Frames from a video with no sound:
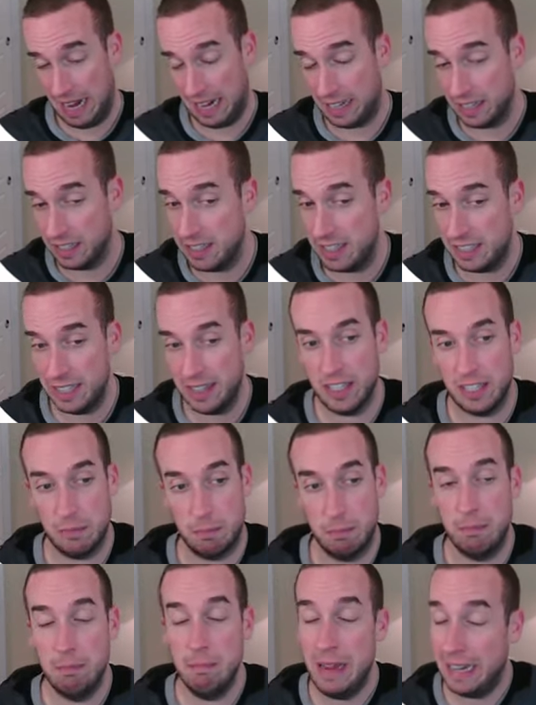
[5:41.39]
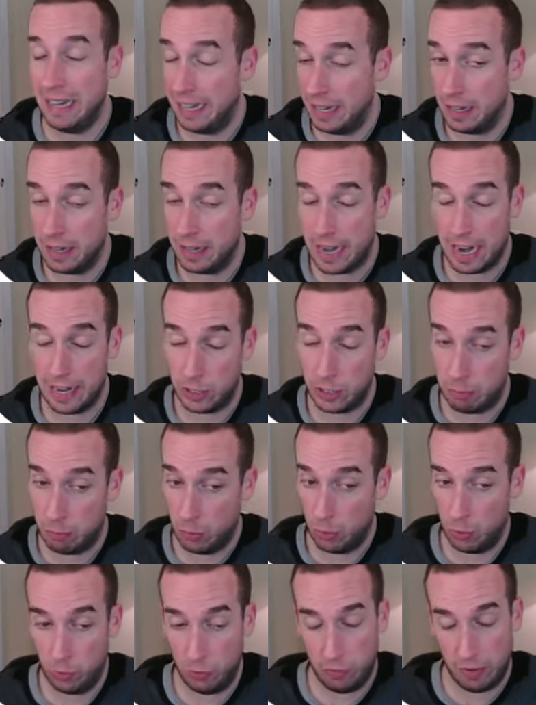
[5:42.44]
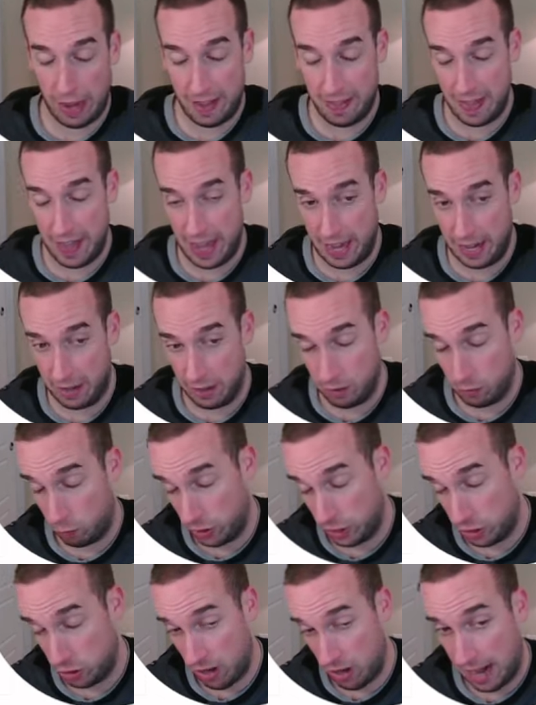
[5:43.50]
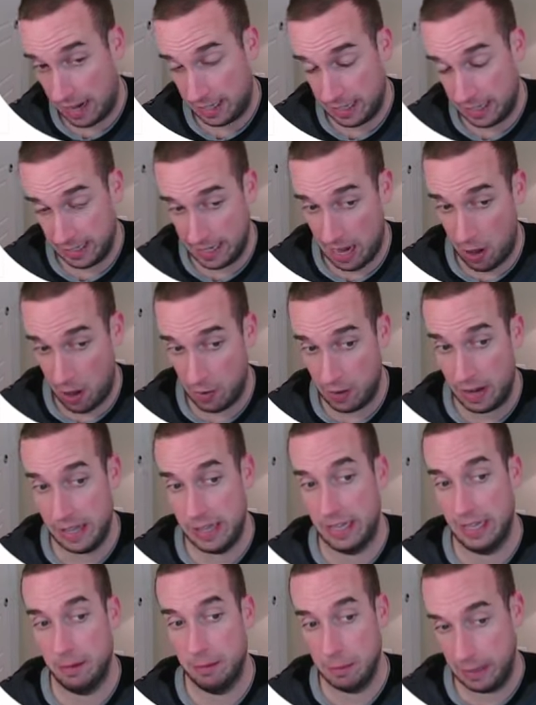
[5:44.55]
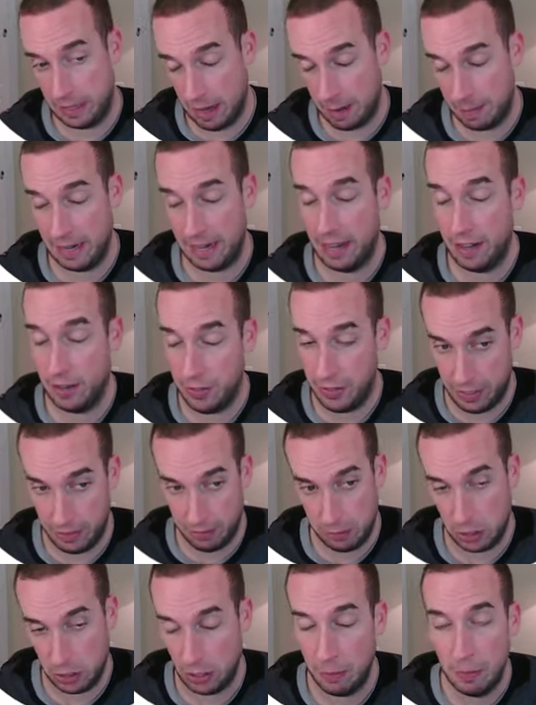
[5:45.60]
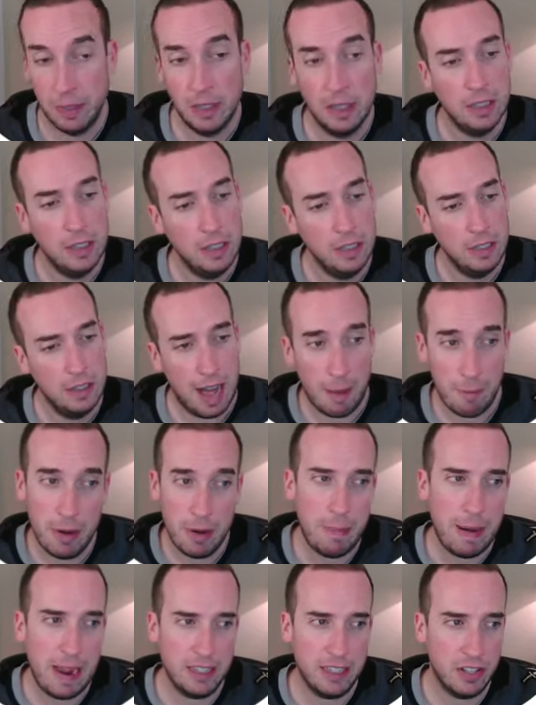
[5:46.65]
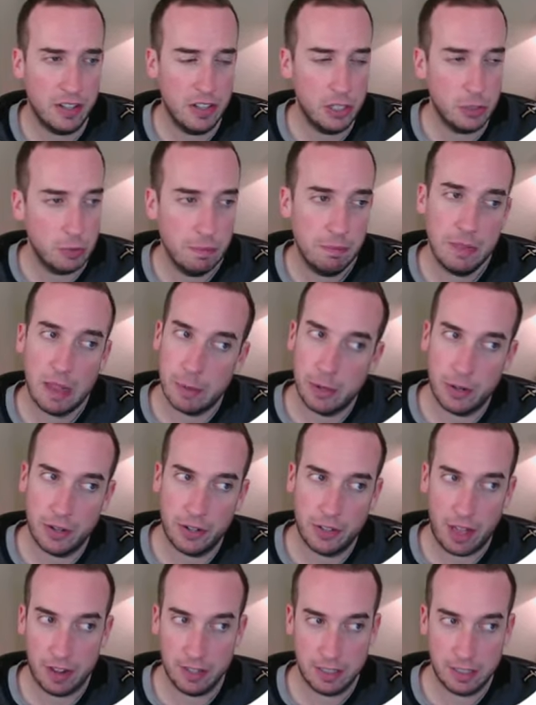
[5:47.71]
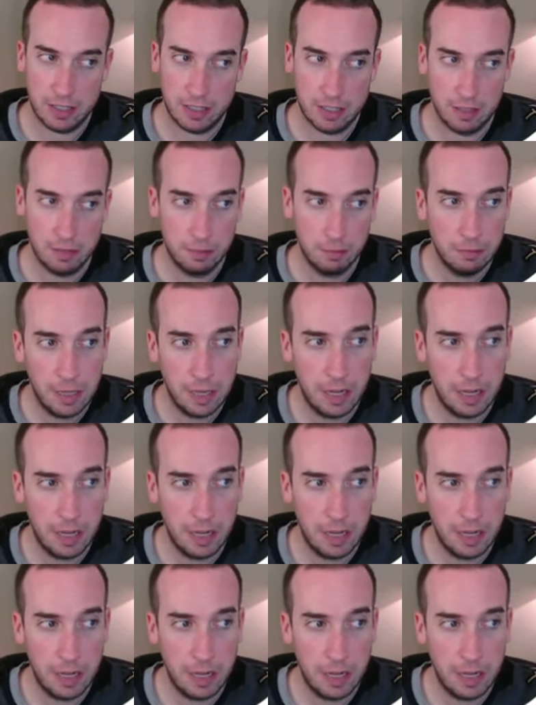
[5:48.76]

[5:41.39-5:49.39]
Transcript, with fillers: I could see this making a nice move and then retracting down and then becoming healthy. So I'm going to pass on this one. Let me know your thoughts.